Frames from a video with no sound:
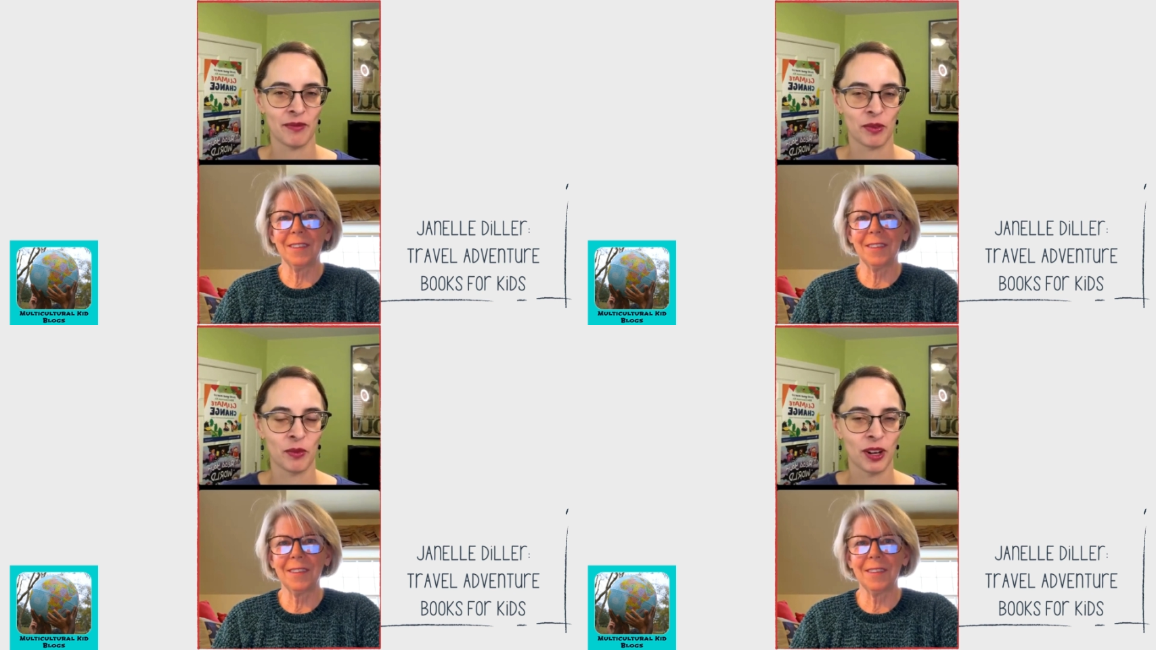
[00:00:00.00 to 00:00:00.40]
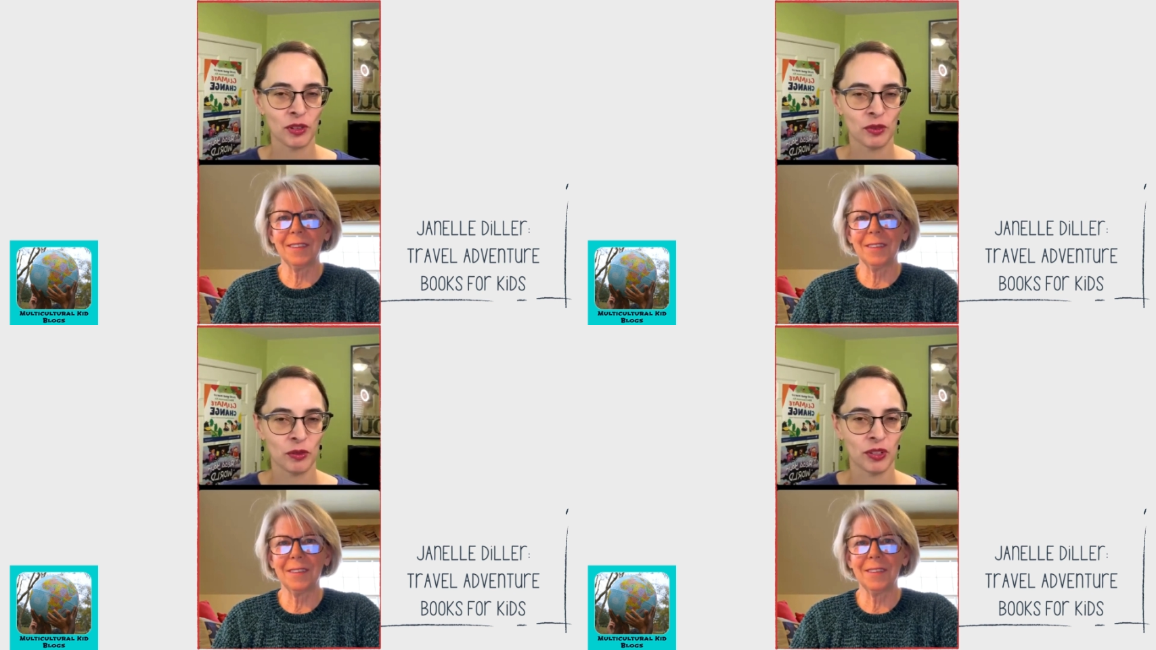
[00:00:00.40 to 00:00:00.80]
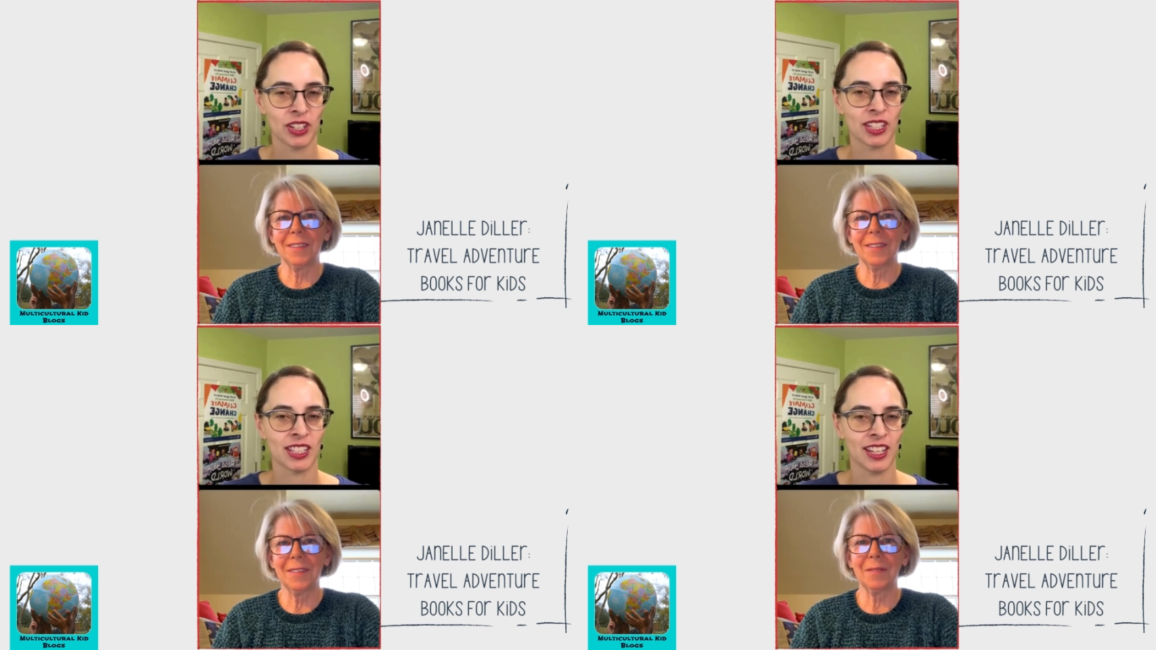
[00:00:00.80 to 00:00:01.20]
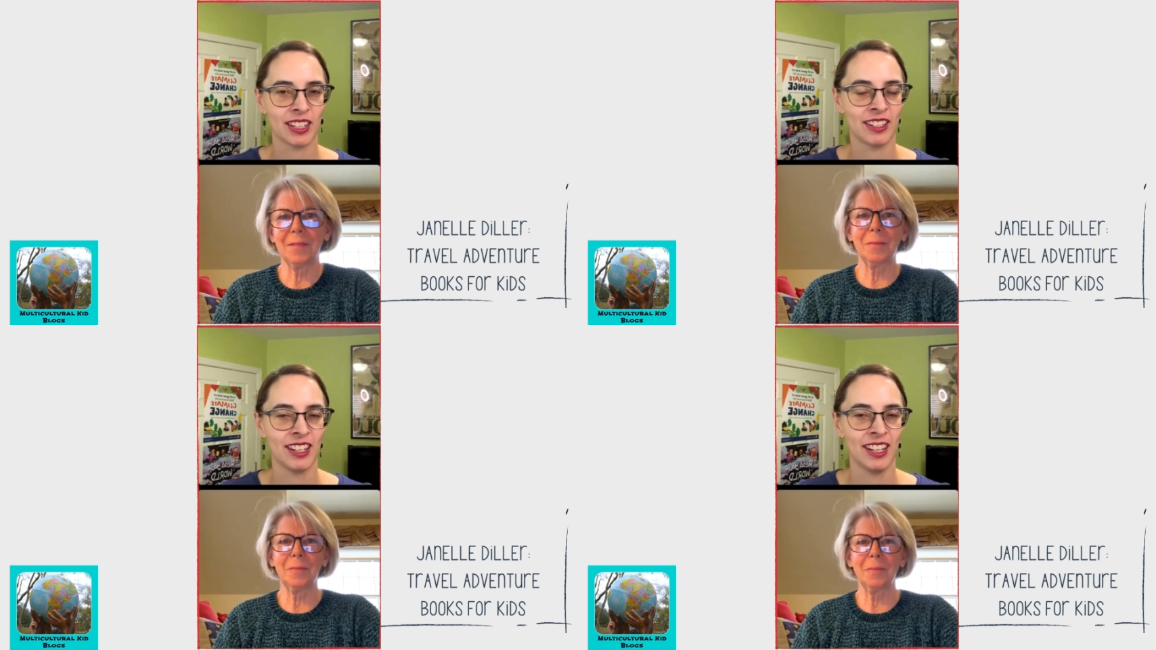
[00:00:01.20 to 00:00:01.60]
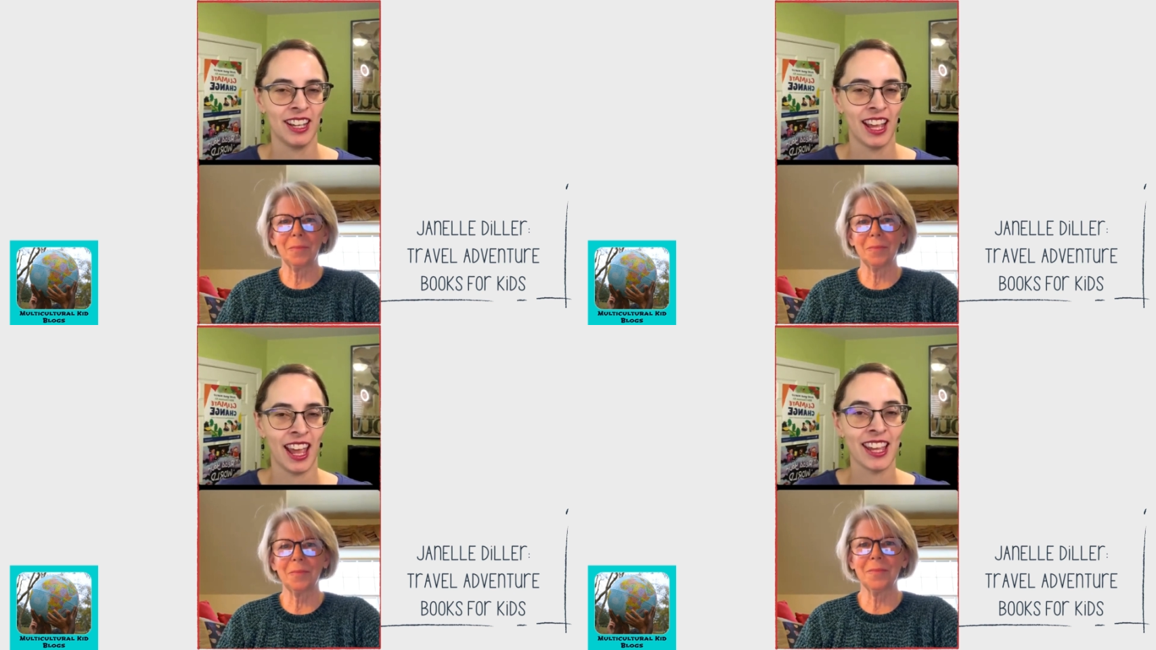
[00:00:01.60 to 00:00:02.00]
Speaker 1: They're wonderful books and
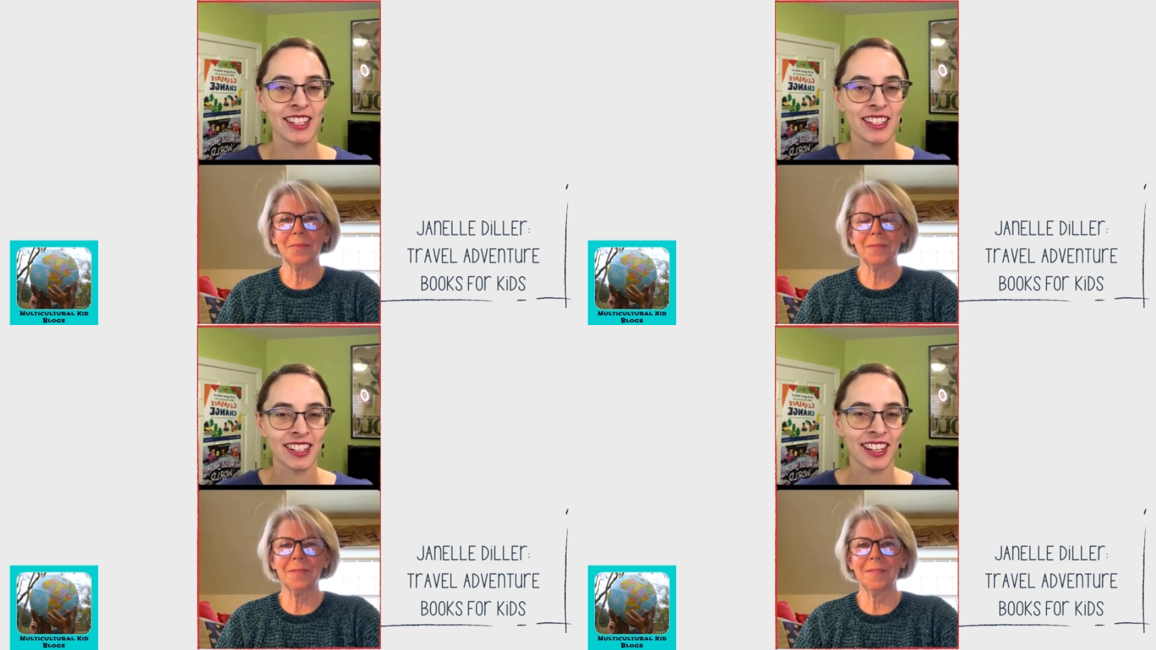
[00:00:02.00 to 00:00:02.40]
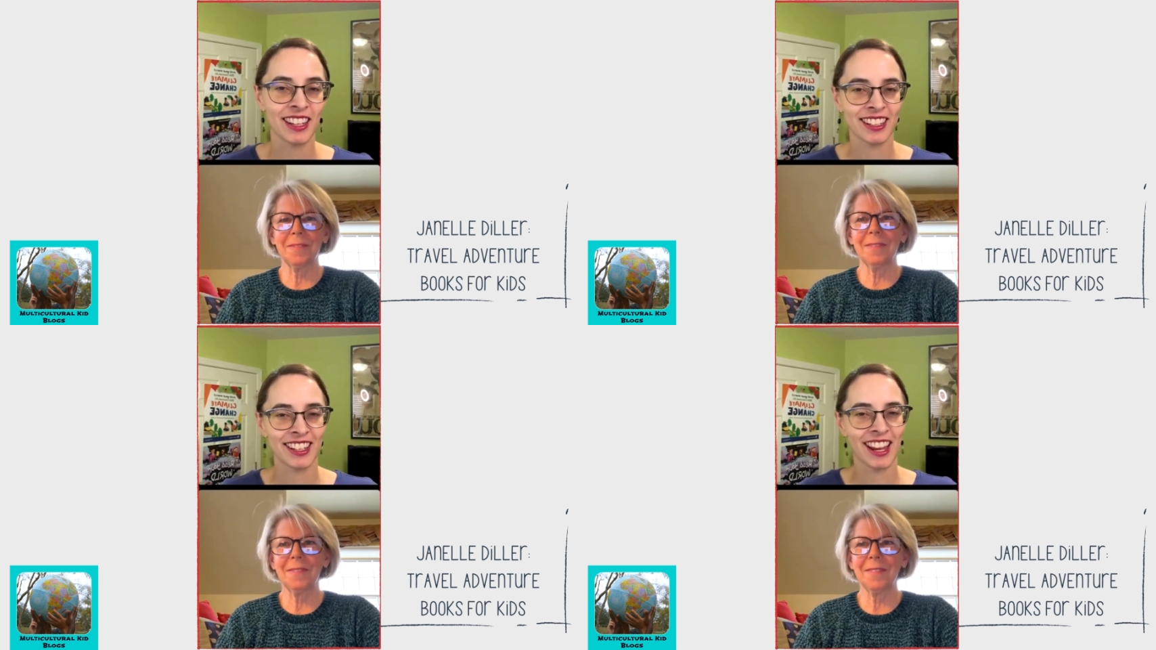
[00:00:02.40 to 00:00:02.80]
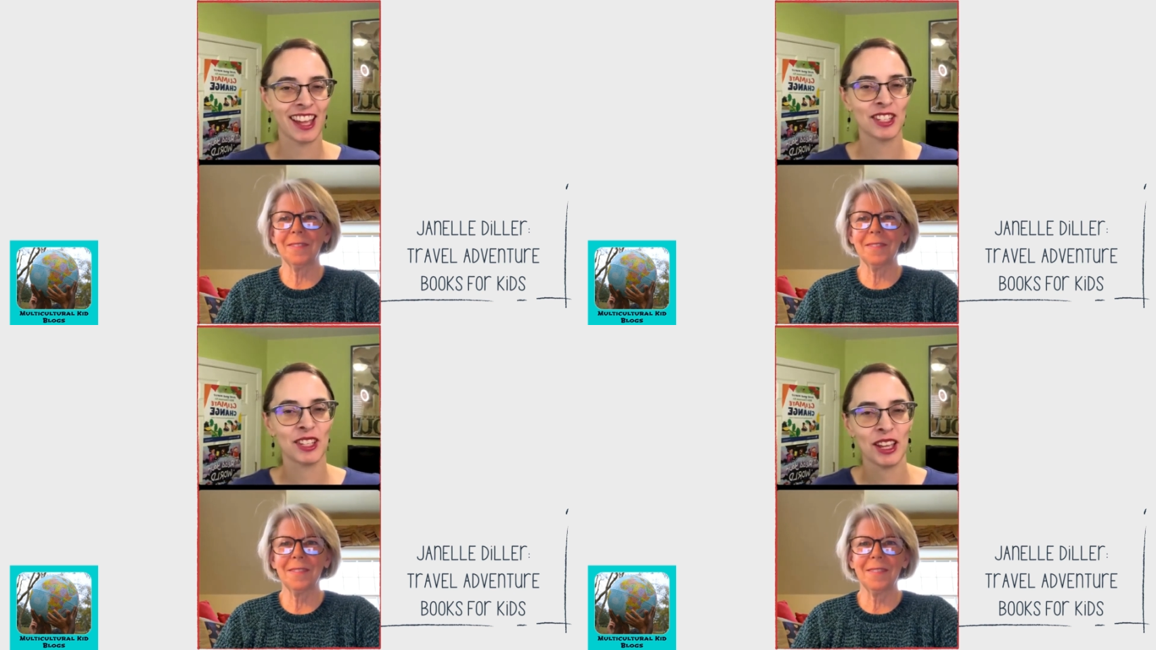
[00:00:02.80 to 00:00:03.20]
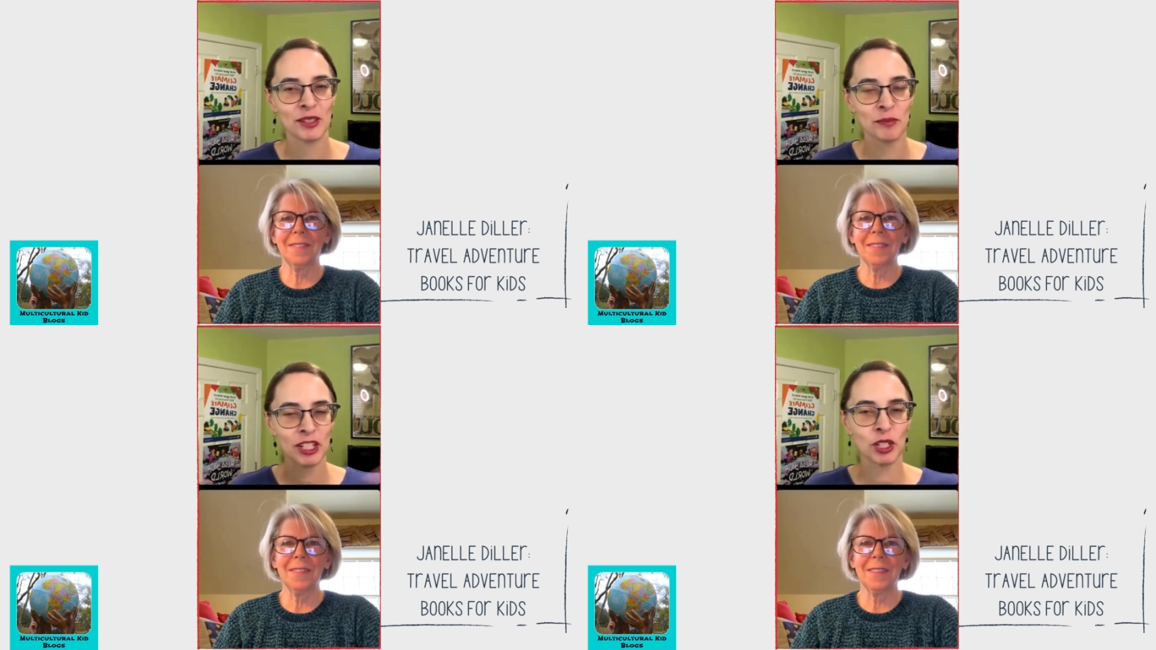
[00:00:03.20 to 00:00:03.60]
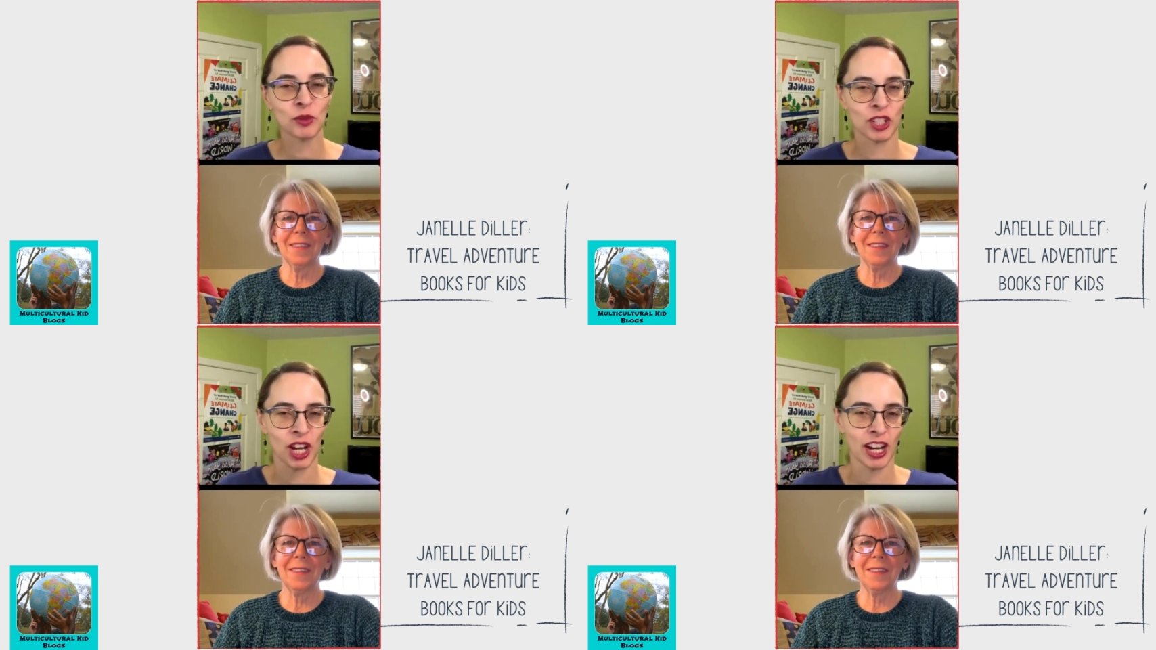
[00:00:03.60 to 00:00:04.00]
and as as much as
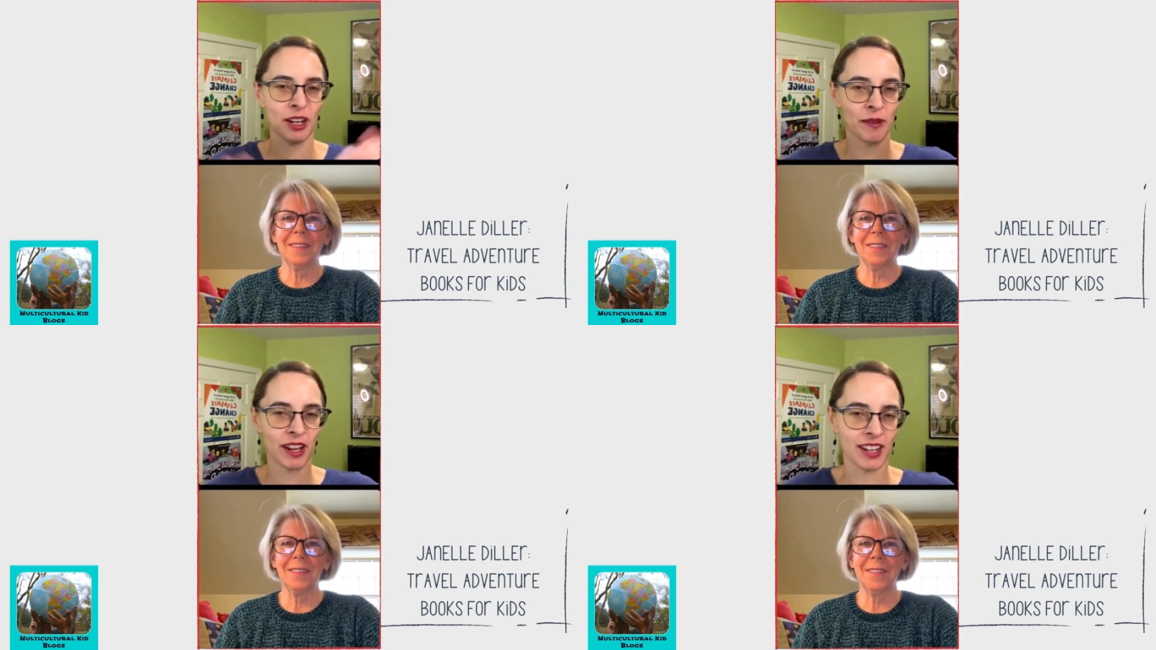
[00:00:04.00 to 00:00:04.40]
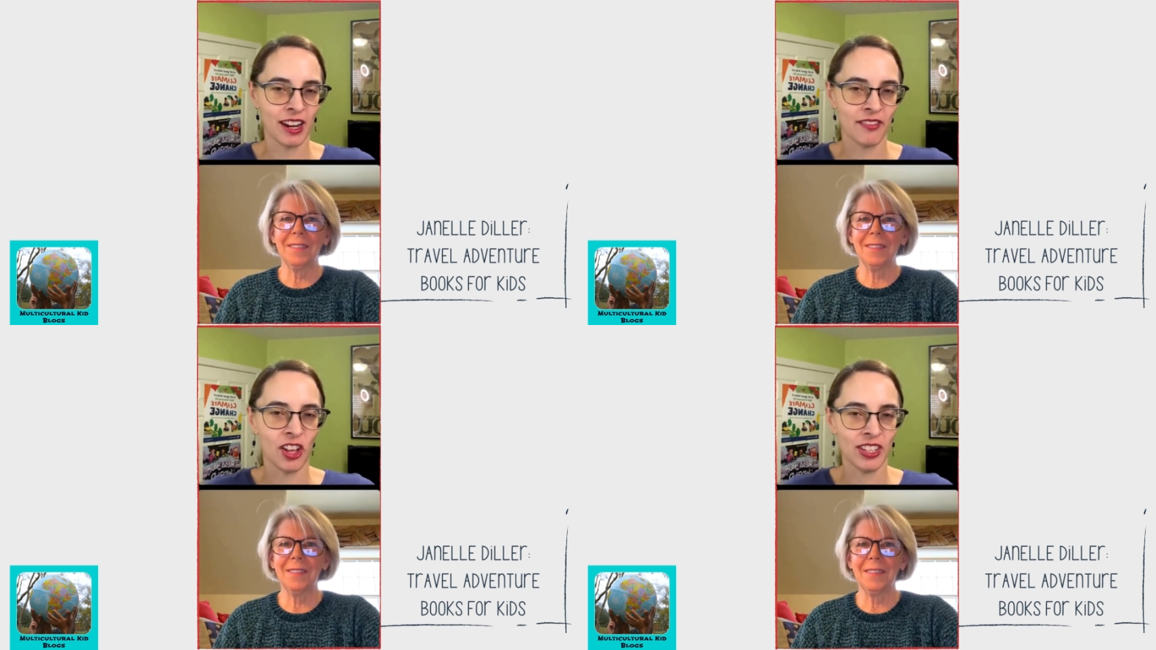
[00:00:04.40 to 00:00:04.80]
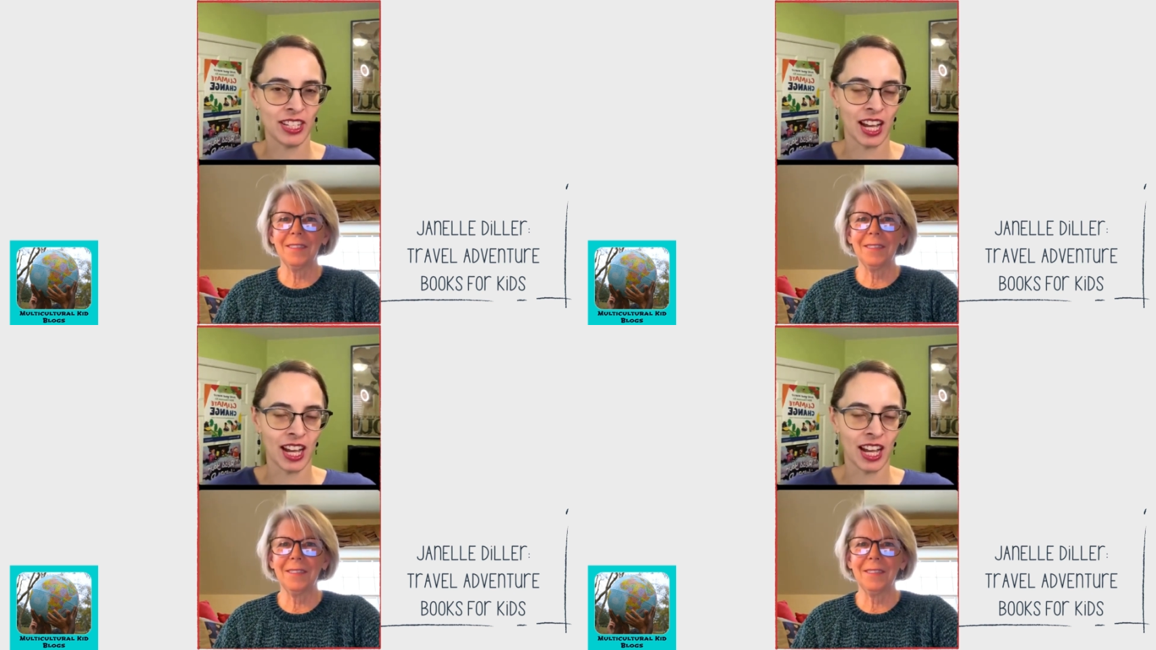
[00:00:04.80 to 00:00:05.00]
we're talking about kind of all these